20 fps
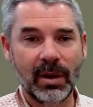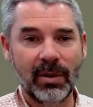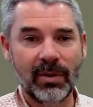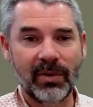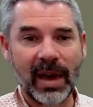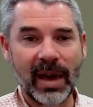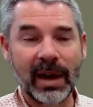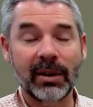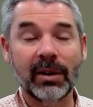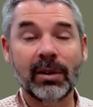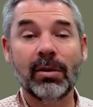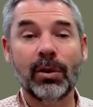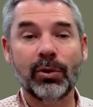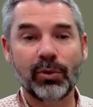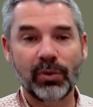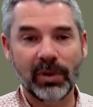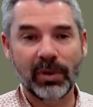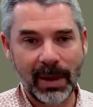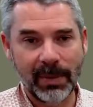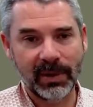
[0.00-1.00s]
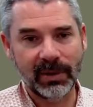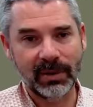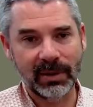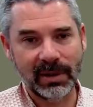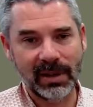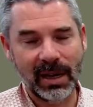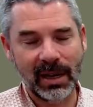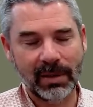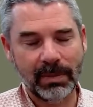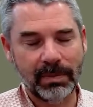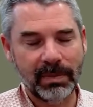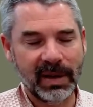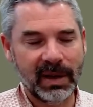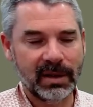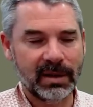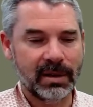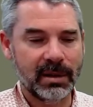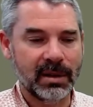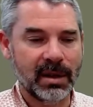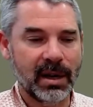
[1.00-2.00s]
agricultural chemicals like
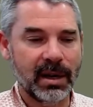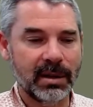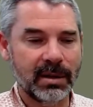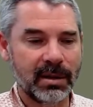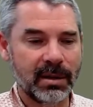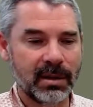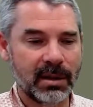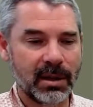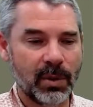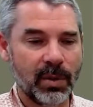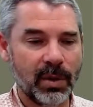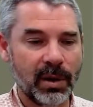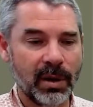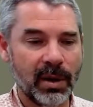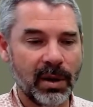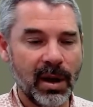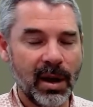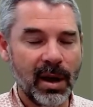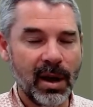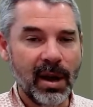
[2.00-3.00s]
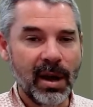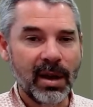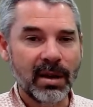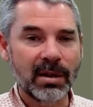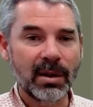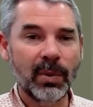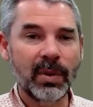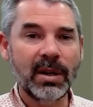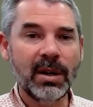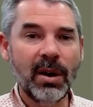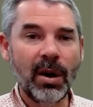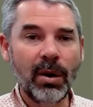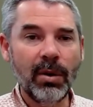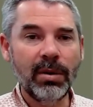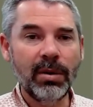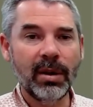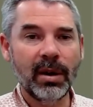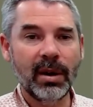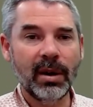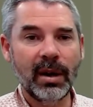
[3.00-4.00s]
pesticides and so on. So we know
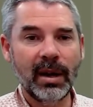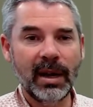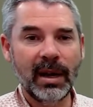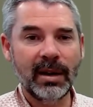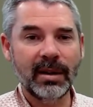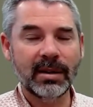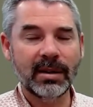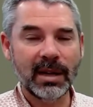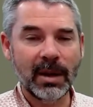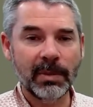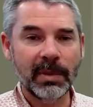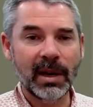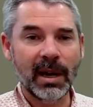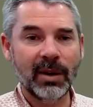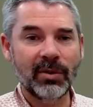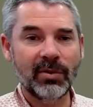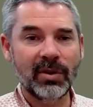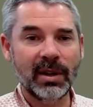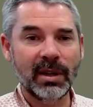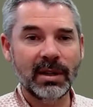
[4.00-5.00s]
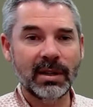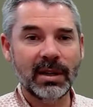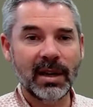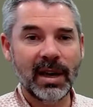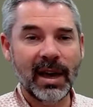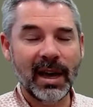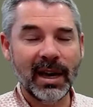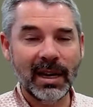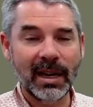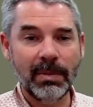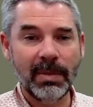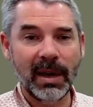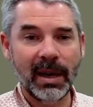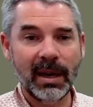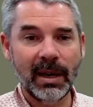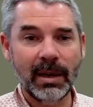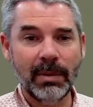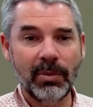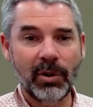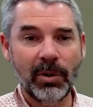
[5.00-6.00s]
that in some countries,
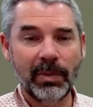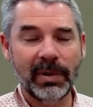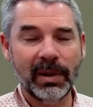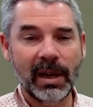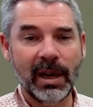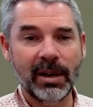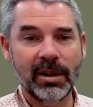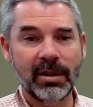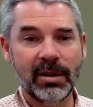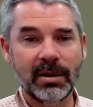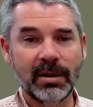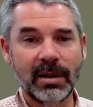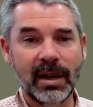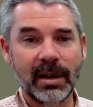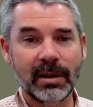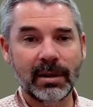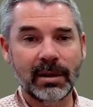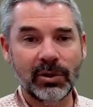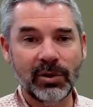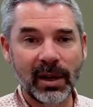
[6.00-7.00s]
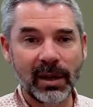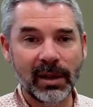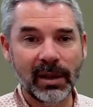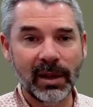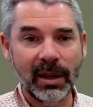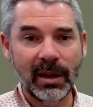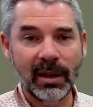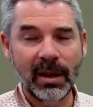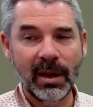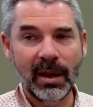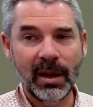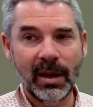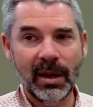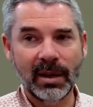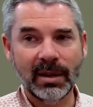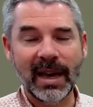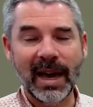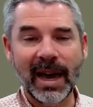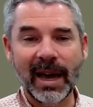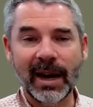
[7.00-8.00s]
honeybee populations are struggling.
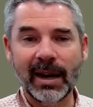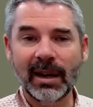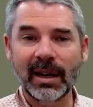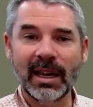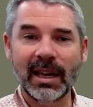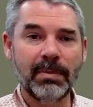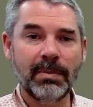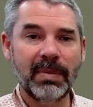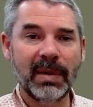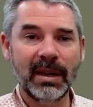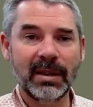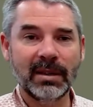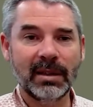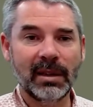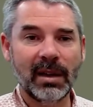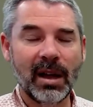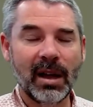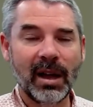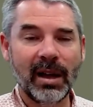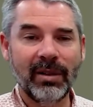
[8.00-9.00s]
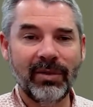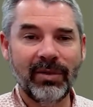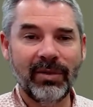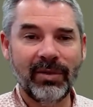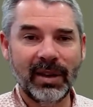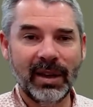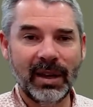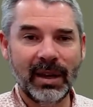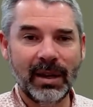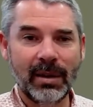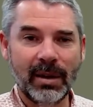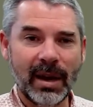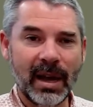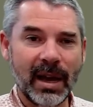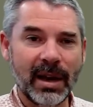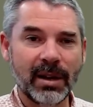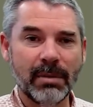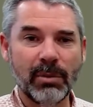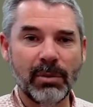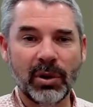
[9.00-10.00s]
It's harder to keep bees alive
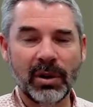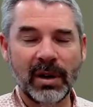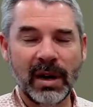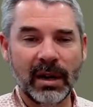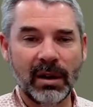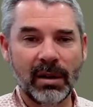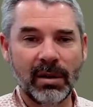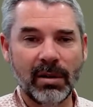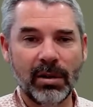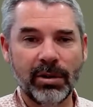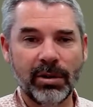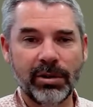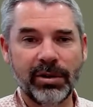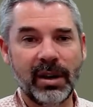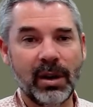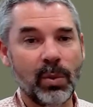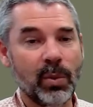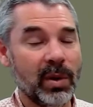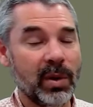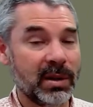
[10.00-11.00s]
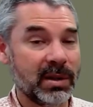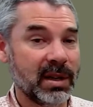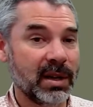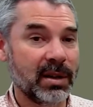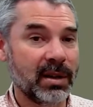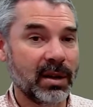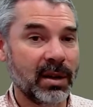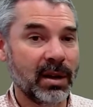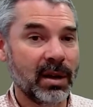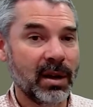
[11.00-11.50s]
under modern agriculture than it was under